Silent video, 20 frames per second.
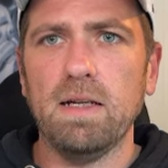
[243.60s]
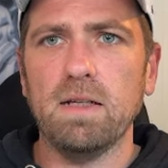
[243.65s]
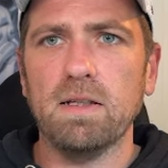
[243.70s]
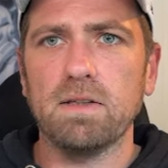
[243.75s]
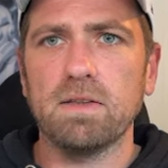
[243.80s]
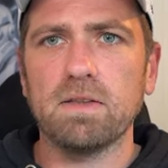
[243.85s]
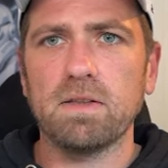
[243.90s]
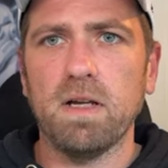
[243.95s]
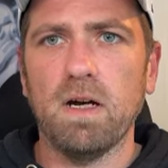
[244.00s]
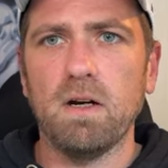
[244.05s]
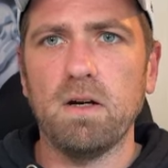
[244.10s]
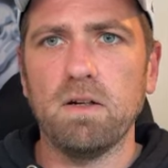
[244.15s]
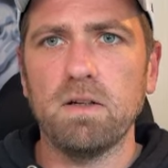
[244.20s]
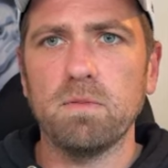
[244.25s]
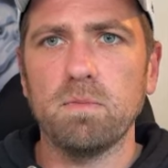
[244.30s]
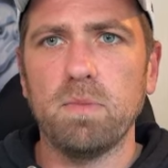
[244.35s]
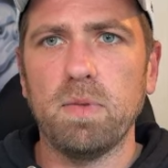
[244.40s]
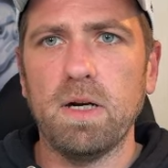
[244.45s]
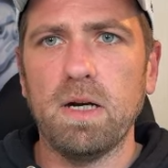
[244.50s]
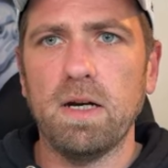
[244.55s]
let's start
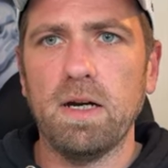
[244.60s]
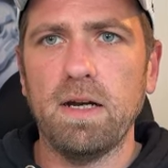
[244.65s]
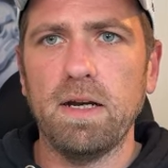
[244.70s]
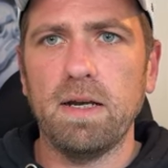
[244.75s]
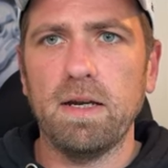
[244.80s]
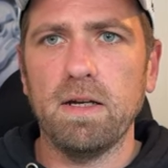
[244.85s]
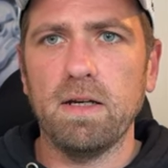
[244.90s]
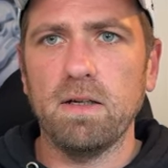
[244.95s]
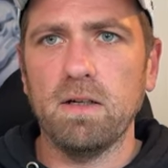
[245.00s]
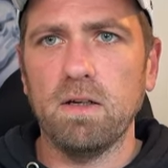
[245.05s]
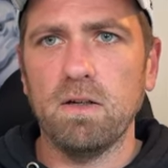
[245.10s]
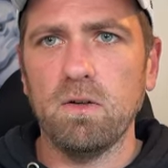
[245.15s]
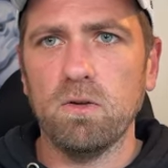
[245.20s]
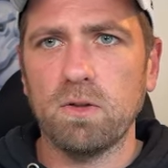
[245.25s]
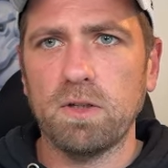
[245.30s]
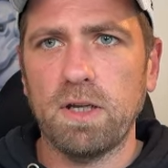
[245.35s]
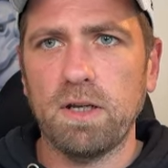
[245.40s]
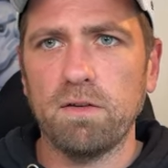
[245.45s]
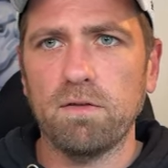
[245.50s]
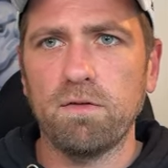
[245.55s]
by
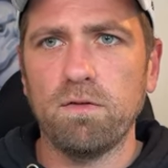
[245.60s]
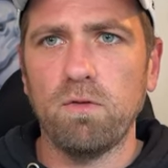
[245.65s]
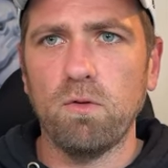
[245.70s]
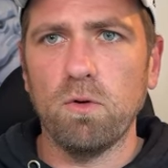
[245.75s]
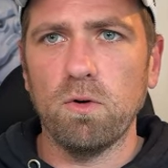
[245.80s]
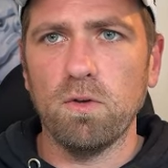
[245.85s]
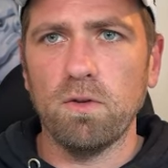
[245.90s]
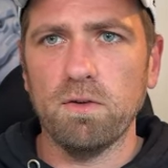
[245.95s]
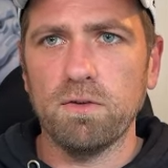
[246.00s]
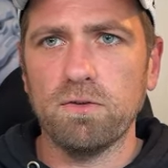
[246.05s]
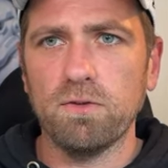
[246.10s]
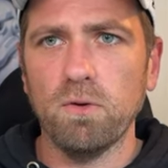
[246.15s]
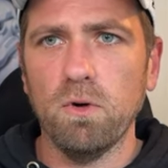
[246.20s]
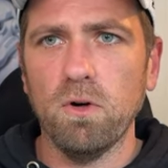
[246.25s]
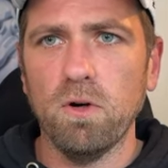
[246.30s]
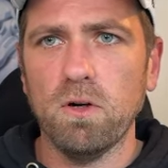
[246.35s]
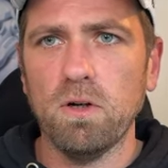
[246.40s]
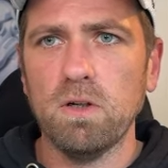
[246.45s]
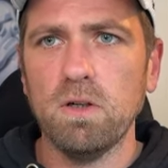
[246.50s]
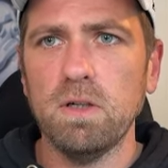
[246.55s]
looking for the
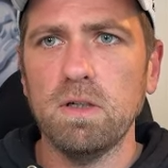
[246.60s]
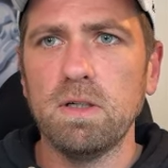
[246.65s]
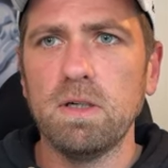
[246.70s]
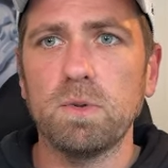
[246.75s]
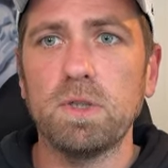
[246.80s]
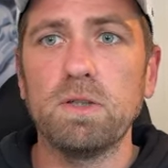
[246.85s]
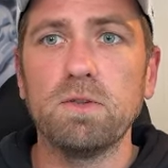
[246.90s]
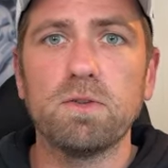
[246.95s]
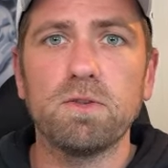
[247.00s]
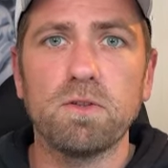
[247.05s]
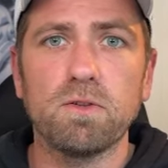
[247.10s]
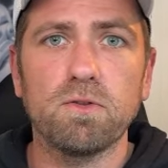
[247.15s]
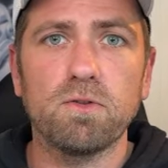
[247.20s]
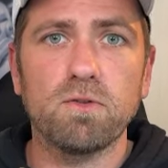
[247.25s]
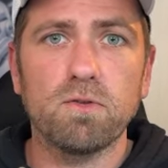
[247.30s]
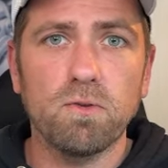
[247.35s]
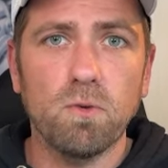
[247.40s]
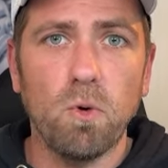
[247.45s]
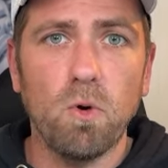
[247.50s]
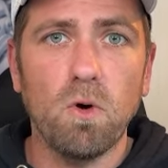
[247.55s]
store. We use the
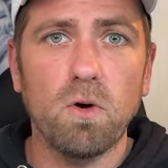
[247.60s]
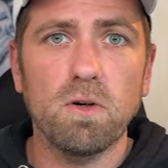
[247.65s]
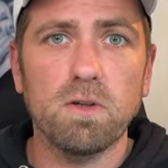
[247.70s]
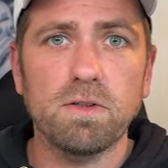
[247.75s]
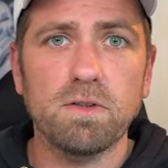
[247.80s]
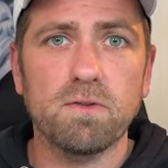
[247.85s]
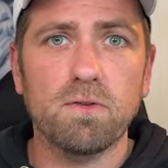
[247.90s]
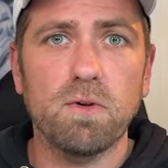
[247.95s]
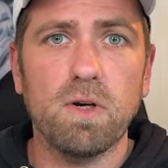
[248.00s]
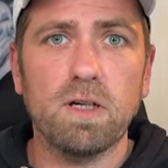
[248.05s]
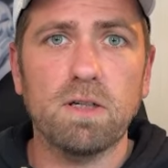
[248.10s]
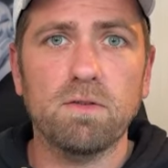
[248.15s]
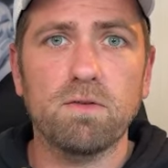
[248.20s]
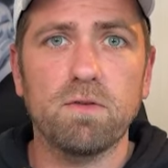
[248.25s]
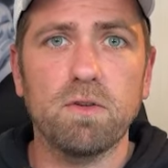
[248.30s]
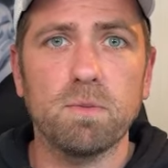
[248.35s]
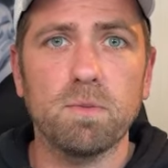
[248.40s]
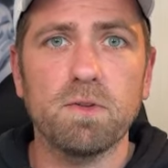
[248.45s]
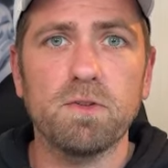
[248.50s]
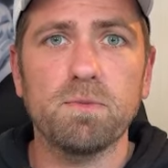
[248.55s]
store struct
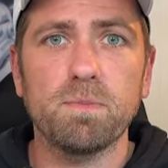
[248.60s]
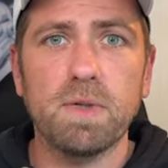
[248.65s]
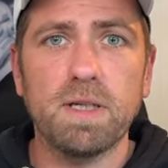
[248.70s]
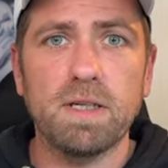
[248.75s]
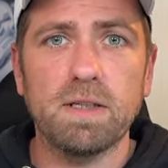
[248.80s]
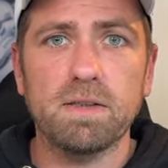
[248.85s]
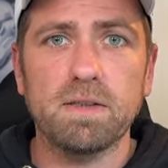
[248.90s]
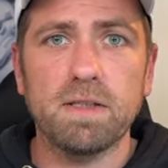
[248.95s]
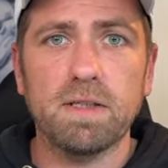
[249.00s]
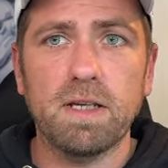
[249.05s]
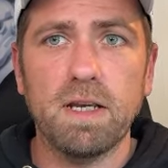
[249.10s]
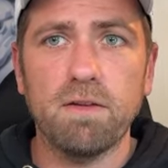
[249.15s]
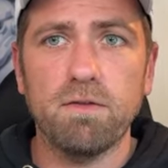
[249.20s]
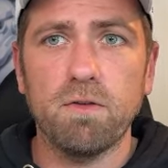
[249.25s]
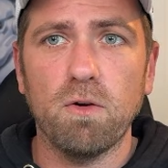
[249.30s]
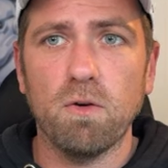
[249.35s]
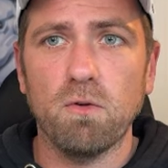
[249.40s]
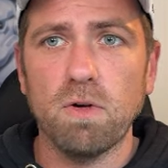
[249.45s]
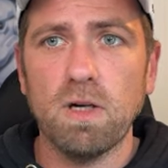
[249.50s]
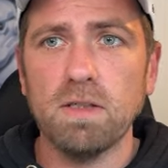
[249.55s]
from the Spin SDK
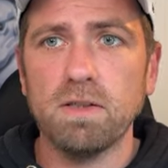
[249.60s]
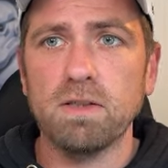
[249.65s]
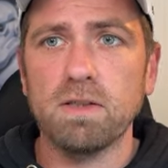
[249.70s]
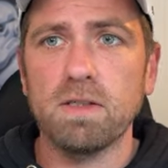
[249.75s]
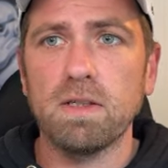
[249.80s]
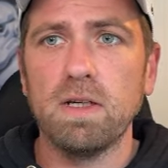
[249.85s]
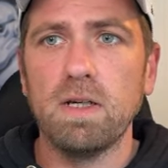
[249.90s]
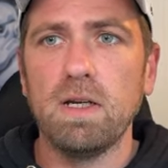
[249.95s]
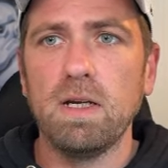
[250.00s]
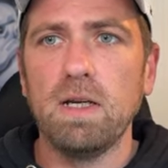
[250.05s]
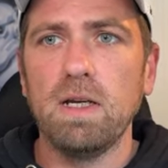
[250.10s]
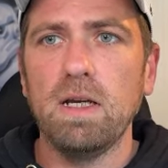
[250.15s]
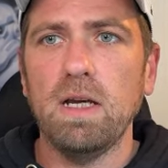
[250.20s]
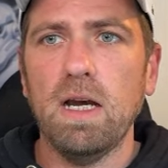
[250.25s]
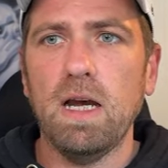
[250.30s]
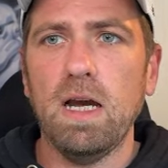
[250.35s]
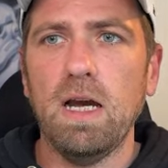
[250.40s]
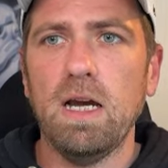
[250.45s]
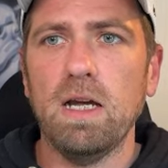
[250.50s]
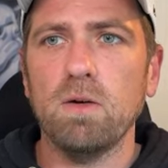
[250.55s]
for Rust
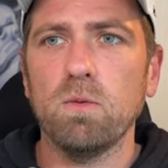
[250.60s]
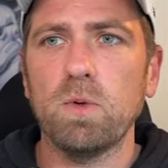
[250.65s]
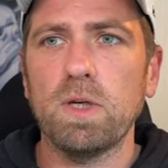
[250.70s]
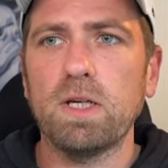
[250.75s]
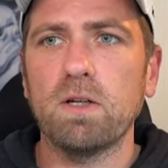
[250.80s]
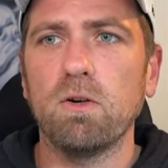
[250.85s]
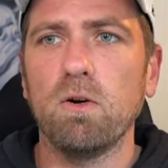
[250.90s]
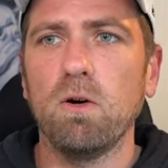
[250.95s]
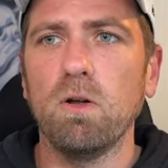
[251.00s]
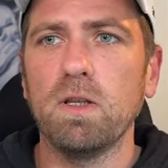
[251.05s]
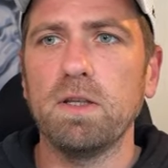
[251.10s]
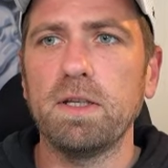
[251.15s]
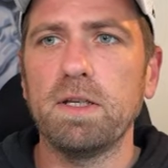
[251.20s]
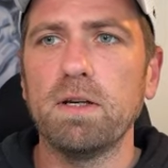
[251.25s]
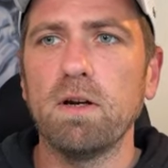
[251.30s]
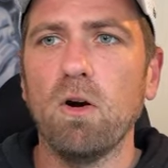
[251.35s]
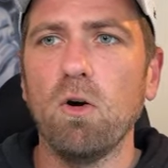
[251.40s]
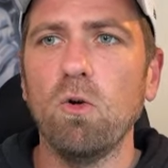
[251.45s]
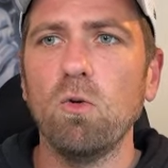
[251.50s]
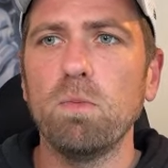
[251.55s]
and we call the
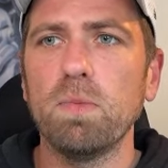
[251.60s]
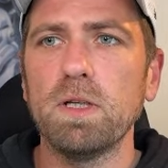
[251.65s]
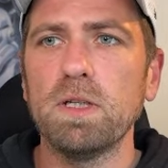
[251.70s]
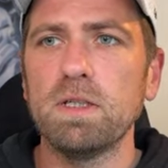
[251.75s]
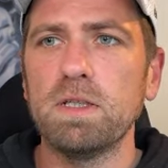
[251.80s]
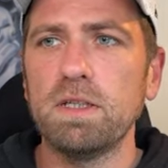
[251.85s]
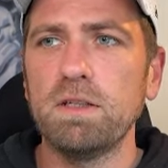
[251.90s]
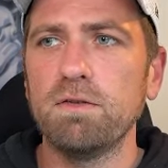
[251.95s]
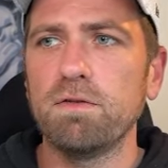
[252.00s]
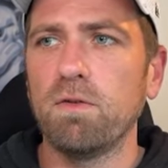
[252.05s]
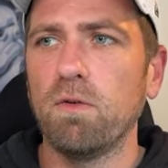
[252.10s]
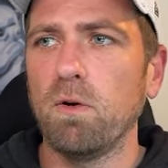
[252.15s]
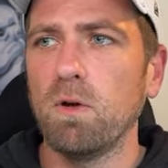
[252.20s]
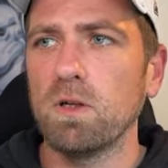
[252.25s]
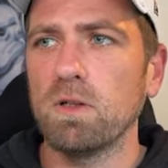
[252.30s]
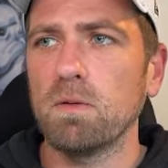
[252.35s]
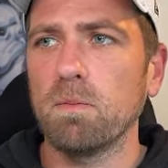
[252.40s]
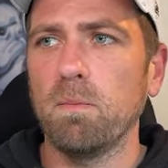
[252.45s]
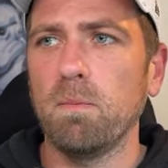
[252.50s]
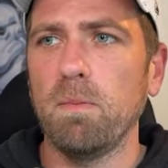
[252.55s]
open
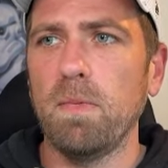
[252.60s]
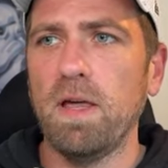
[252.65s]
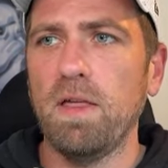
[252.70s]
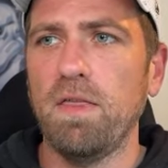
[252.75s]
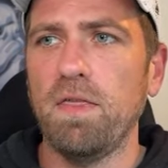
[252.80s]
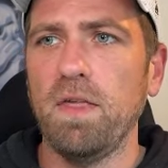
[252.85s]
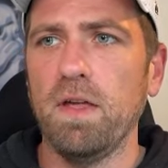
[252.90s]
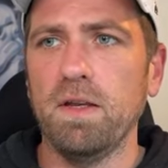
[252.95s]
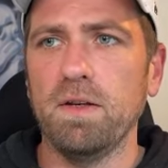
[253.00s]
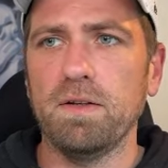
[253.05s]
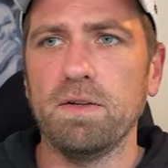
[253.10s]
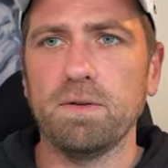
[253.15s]
default method.